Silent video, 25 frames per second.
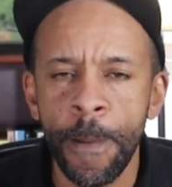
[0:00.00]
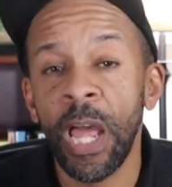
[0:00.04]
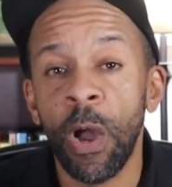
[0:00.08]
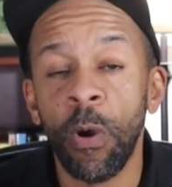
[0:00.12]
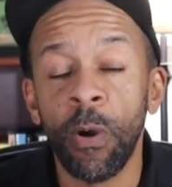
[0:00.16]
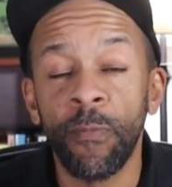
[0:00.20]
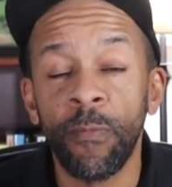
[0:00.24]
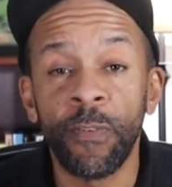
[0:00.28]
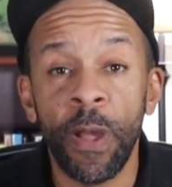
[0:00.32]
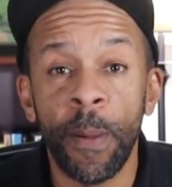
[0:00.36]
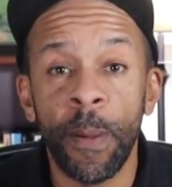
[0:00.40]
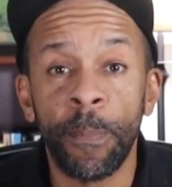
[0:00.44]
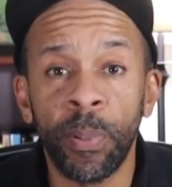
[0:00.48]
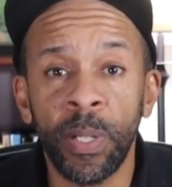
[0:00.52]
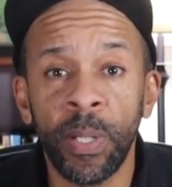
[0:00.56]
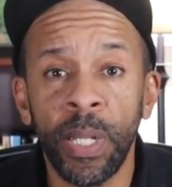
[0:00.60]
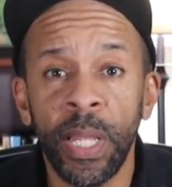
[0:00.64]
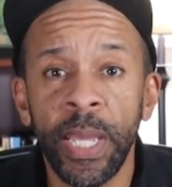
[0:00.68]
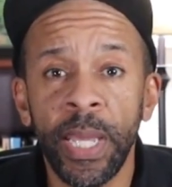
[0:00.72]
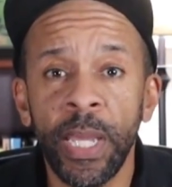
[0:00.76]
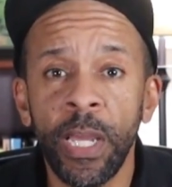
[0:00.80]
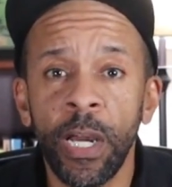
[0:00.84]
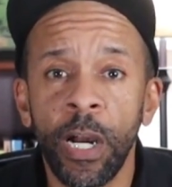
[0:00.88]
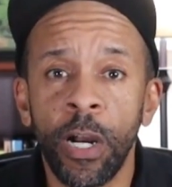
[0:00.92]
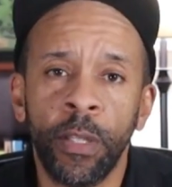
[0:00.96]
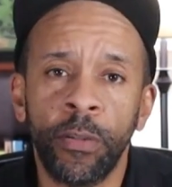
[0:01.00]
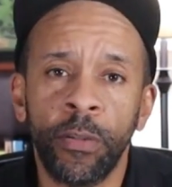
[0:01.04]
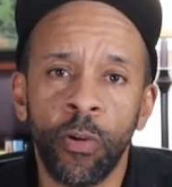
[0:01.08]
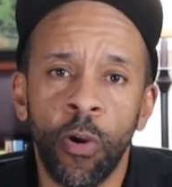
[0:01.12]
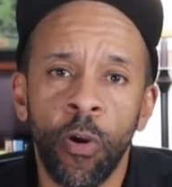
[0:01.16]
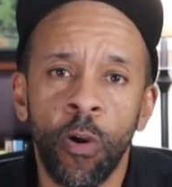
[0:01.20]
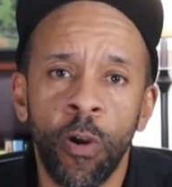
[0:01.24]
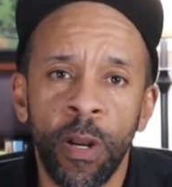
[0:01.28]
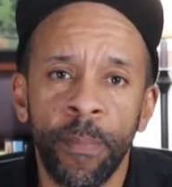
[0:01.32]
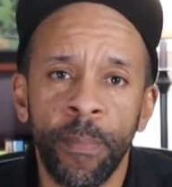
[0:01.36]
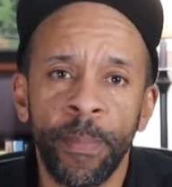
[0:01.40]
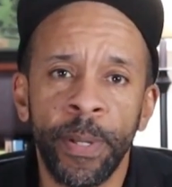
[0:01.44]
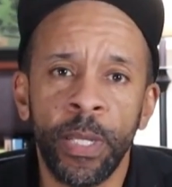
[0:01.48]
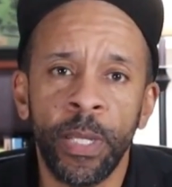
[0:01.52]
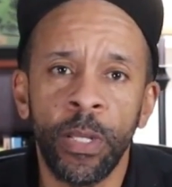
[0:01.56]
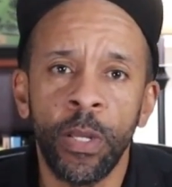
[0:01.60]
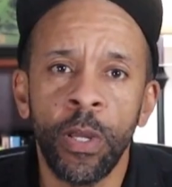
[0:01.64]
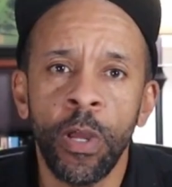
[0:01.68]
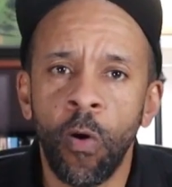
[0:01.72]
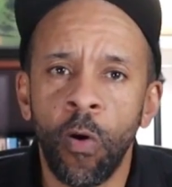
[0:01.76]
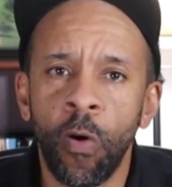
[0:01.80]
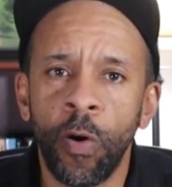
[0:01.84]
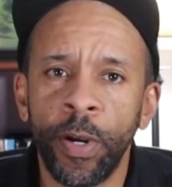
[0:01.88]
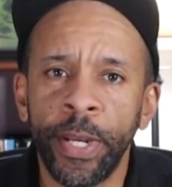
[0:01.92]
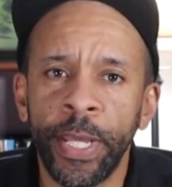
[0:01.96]
Now if I play a tournament
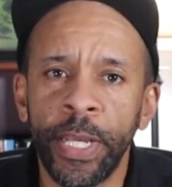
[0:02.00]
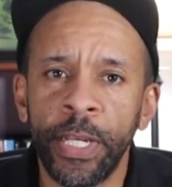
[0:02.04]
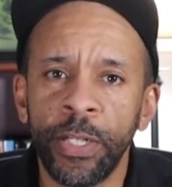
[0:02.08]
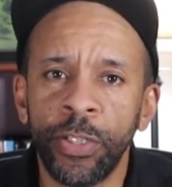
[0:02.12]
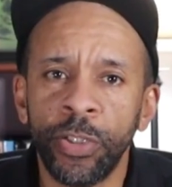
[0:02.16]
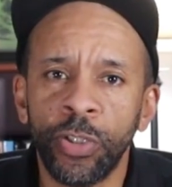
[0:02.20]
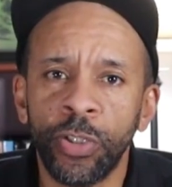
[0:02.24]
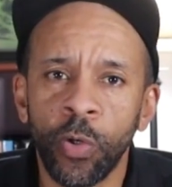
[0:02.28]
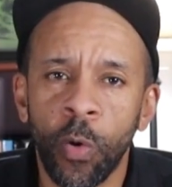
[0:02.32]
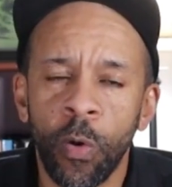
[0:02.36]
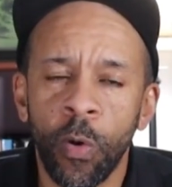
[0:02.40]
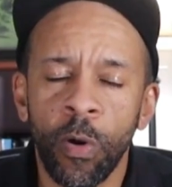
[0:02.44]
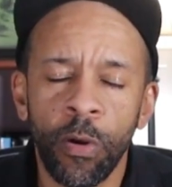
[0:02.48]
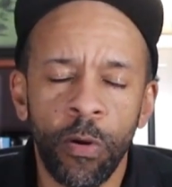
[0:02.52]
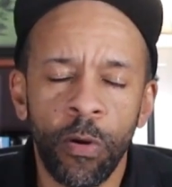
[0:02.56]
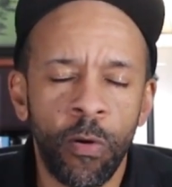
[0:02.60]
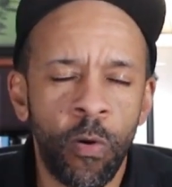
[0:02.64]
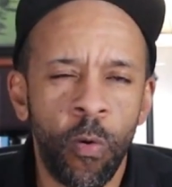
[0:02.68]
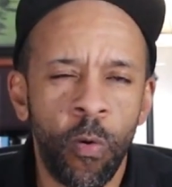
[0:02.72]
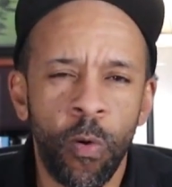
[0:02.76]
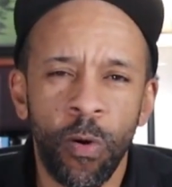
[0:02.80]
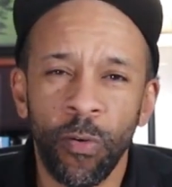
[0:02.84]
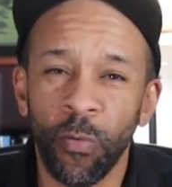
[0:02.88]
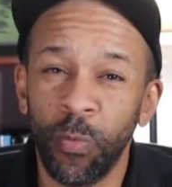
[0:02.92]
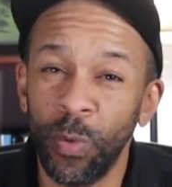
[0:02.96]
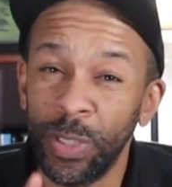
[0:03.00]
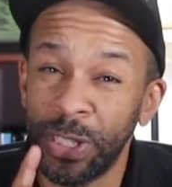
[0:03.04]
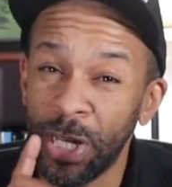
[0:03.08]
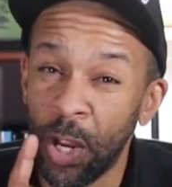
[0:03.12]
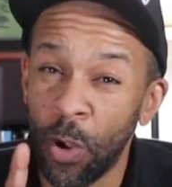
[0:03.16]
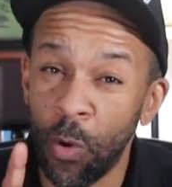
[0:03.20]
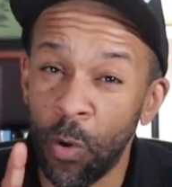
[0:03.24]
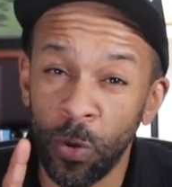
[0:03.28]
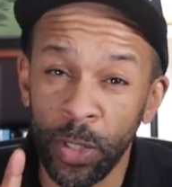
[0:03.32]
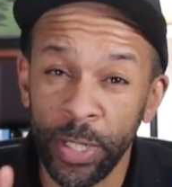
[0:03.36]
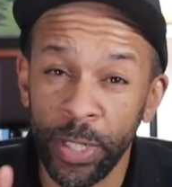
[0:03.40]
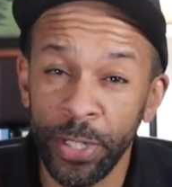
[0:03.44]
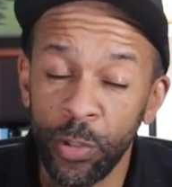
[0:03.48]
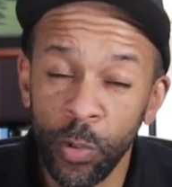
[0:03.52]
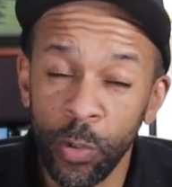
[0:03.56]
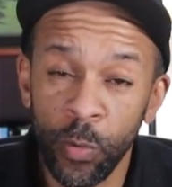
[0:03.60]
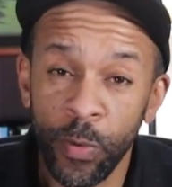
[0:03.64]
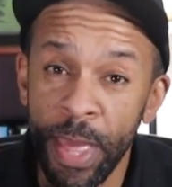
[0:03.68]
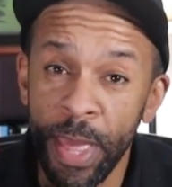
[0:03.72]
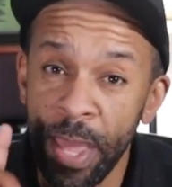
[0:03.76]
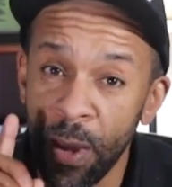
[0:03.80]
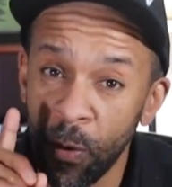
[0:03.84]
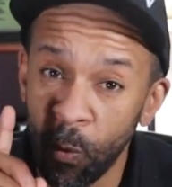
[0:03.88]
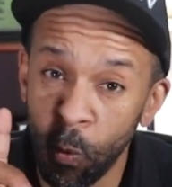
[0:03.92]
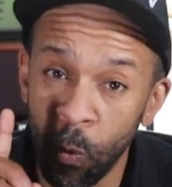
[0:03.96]
on a shorter course, which I only do
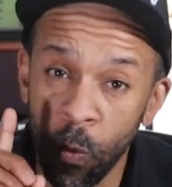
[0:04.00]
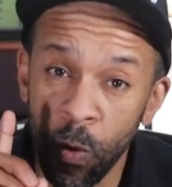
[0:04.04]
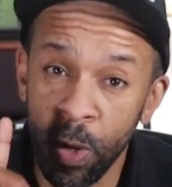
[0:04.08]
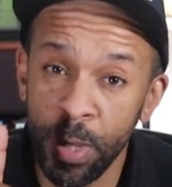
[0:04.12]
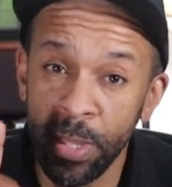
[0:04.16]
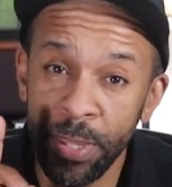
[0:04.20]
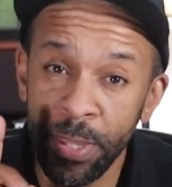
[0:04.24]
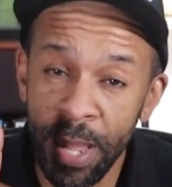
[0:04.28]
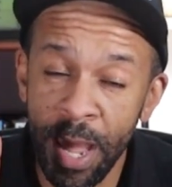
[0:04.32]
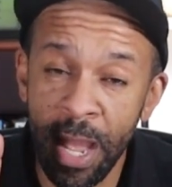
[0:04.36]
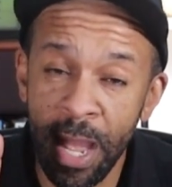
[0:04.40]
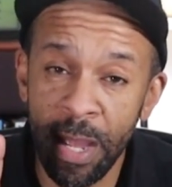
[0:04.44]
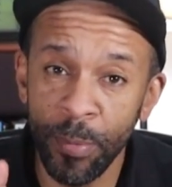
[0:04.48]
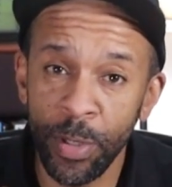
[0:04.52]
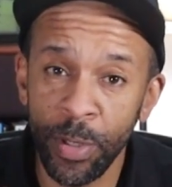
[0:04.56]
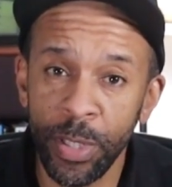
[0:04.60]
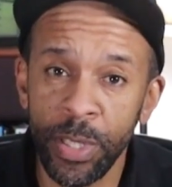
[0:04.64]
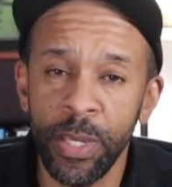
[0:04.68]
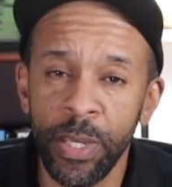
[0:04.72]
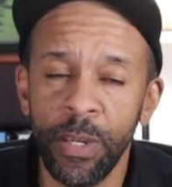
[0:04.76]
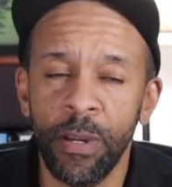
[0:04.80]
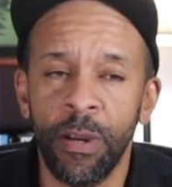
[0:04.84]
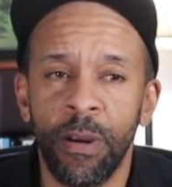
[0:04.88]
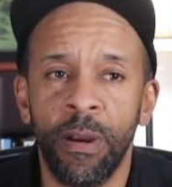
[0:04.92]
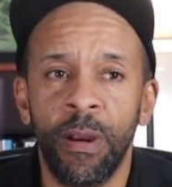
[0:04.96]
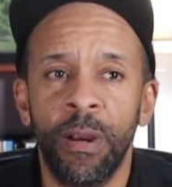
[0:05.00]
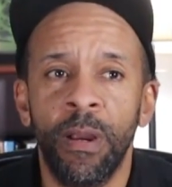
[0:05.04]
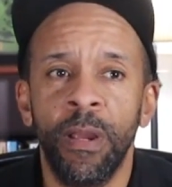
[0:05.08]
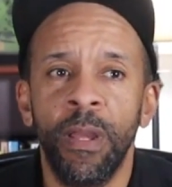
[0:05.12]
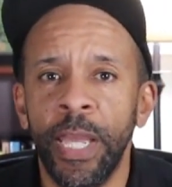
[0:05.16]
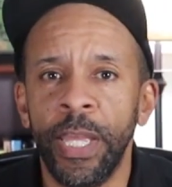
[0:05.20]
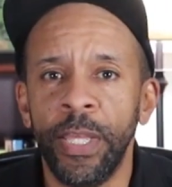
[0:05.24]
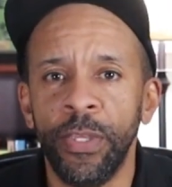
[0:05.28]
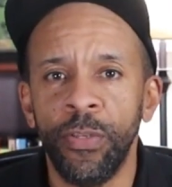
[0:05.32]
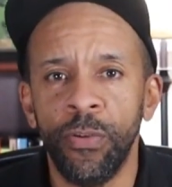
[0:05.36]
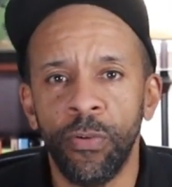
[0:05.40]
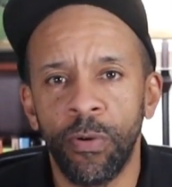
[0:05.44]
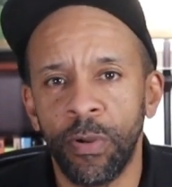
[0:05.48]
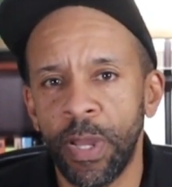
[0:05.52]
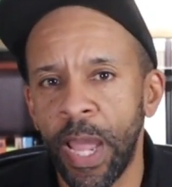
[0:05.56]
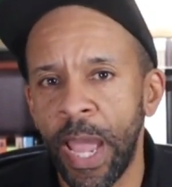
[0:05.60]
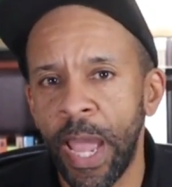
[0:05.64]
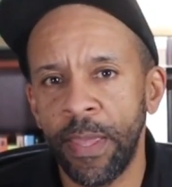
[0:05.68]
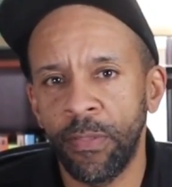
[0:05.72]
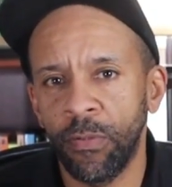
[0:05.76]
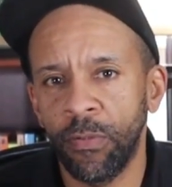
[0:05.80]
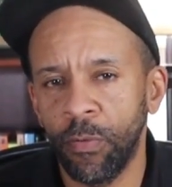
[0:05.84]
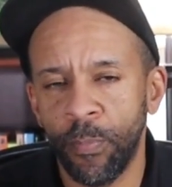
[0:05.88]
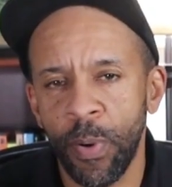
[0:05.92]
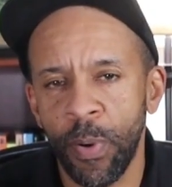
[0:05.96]
that 1 time a year, and you
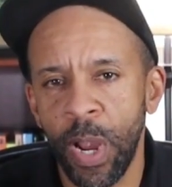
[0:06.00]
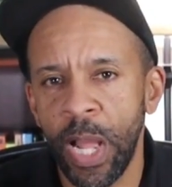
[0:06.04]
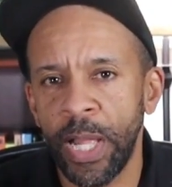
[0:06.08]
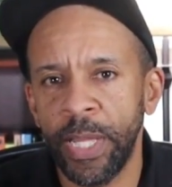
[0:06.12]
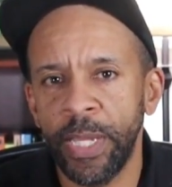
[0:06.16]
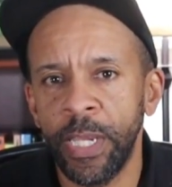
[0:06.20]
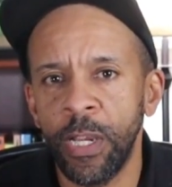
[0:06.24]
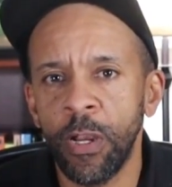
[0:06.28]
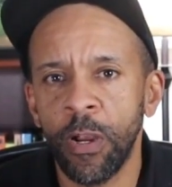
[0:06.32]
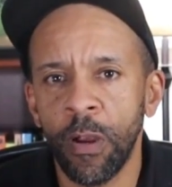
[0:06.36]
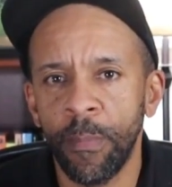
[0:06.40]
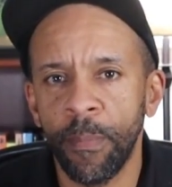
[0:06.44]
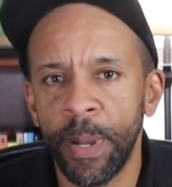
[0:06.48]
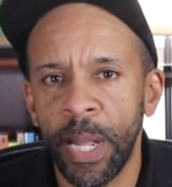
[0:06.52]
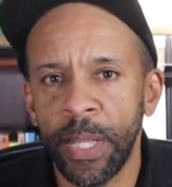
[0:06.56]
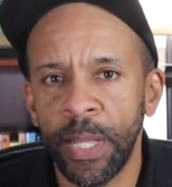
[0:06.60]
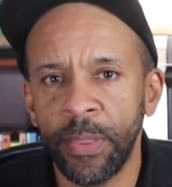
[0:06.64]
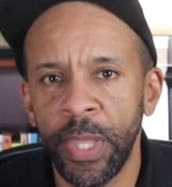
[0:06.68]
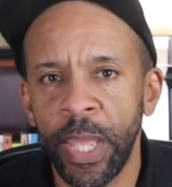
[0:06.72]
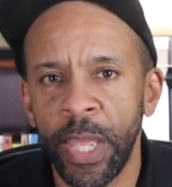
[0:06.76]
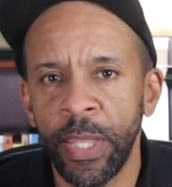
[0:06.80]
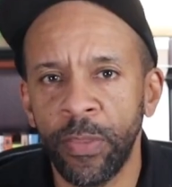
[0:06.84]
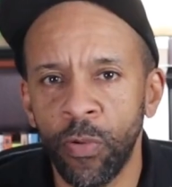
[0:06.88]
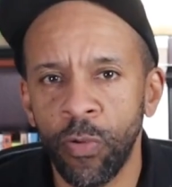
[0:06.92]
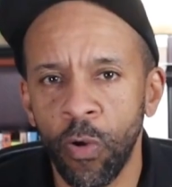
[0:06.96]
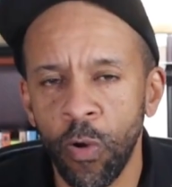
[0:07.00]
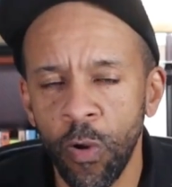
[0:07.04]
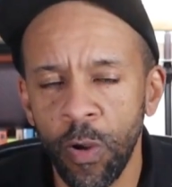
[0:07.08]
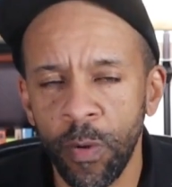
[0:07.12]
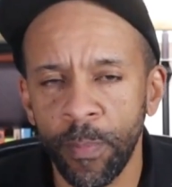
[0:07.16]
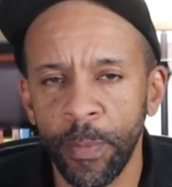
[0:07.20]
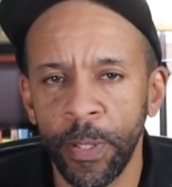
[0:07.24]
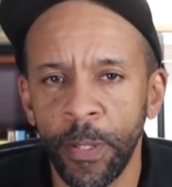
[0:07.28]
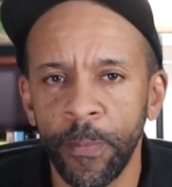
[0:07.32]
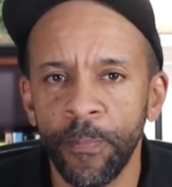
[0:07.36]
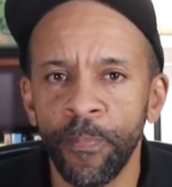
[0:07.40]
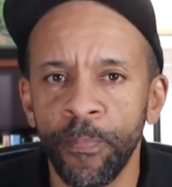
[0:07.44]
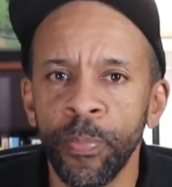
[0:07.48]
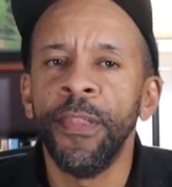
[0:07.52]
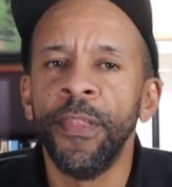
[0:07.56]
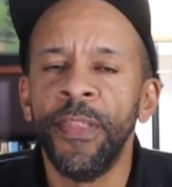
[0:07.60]
guys will probably hear about that tournament,